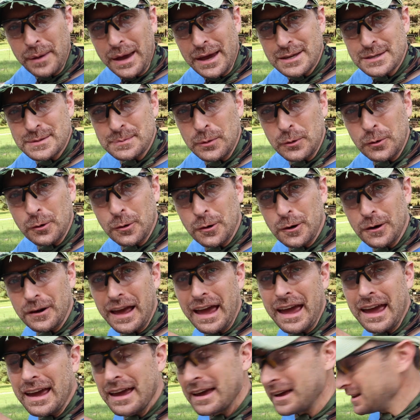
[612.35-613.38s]
baseboard,
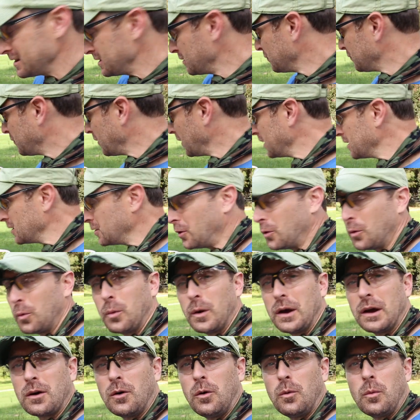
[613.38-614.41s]
and the final
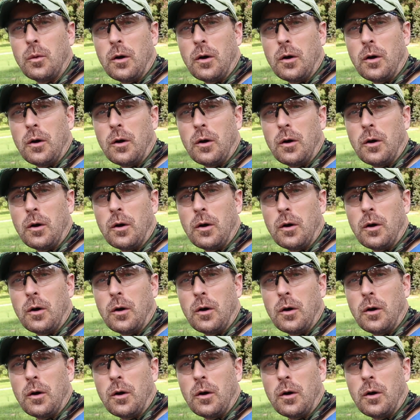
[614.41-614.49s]
wiggle